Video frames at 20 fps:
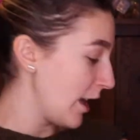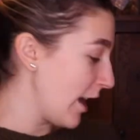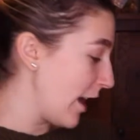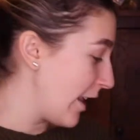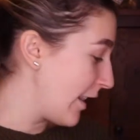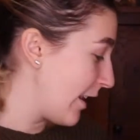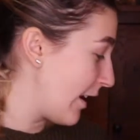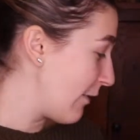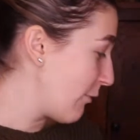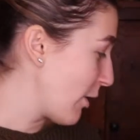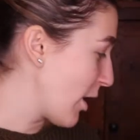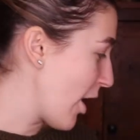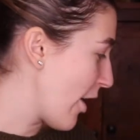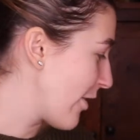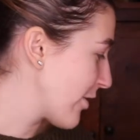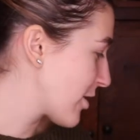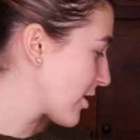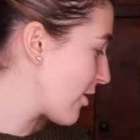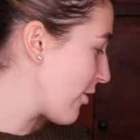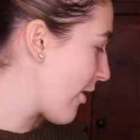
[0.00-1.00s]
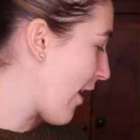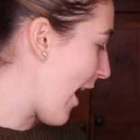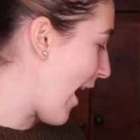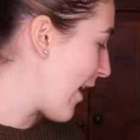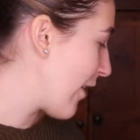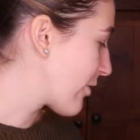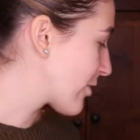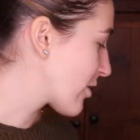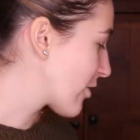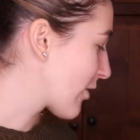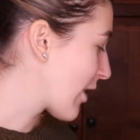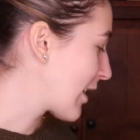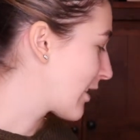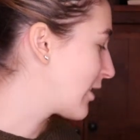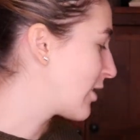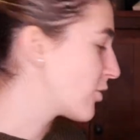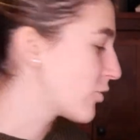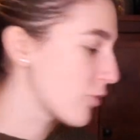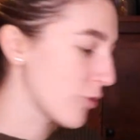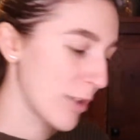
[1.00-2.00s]
And then I also
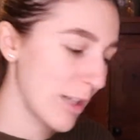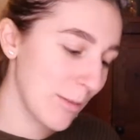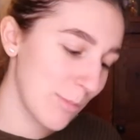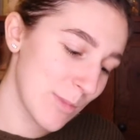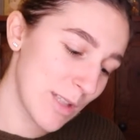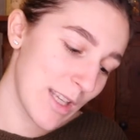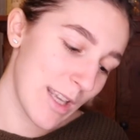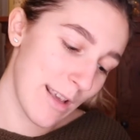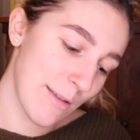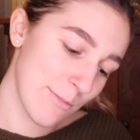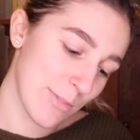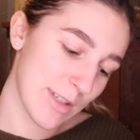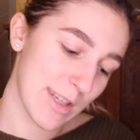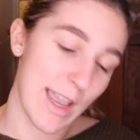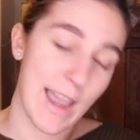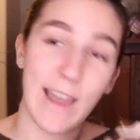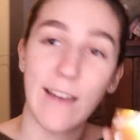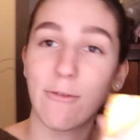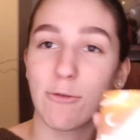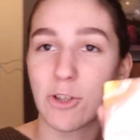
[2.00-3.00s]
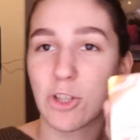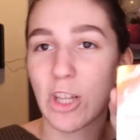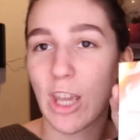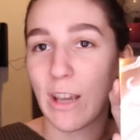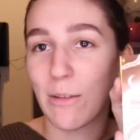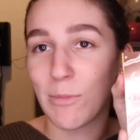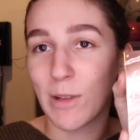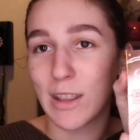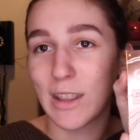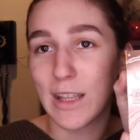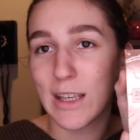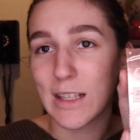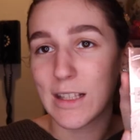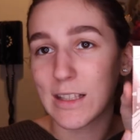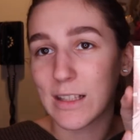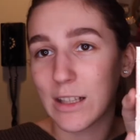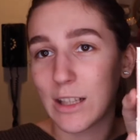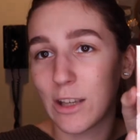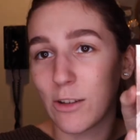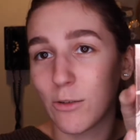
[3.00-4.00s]
got the Dream Team set, which came in
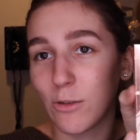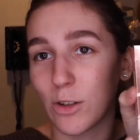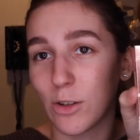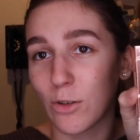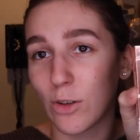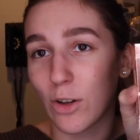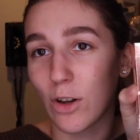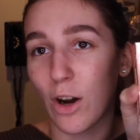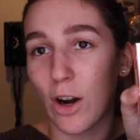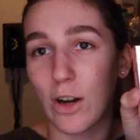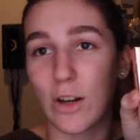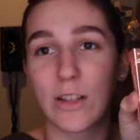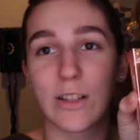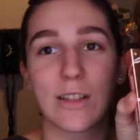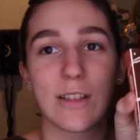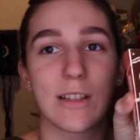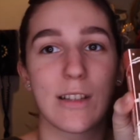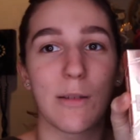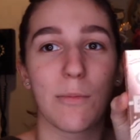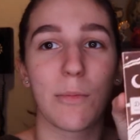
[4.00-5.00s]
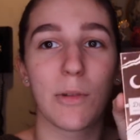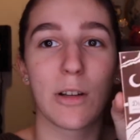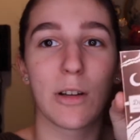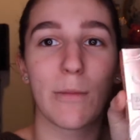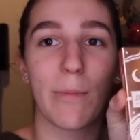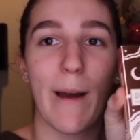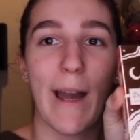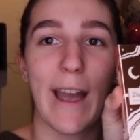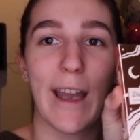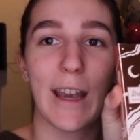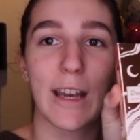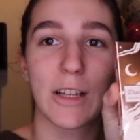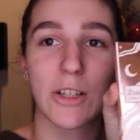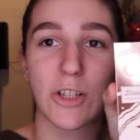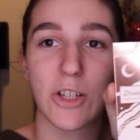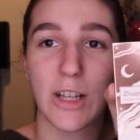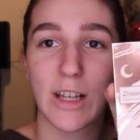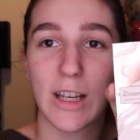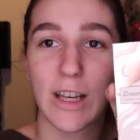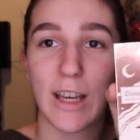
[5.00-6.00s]
this cute unicorn, similar
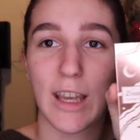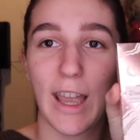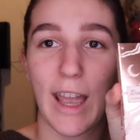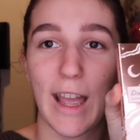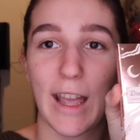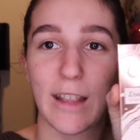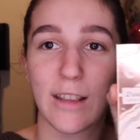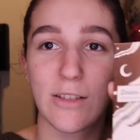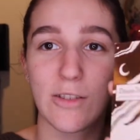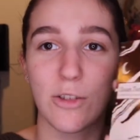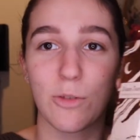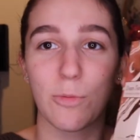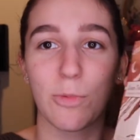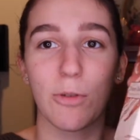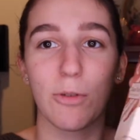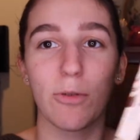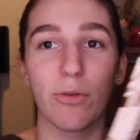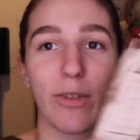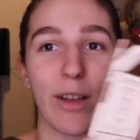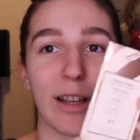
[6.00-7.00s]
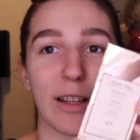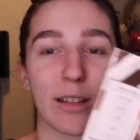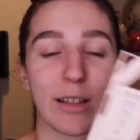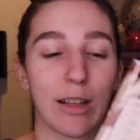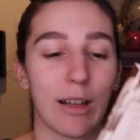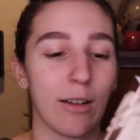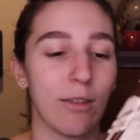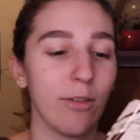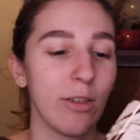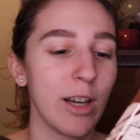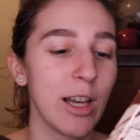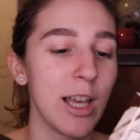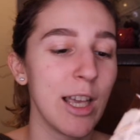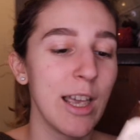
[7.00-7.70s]
packaging again, super reflective.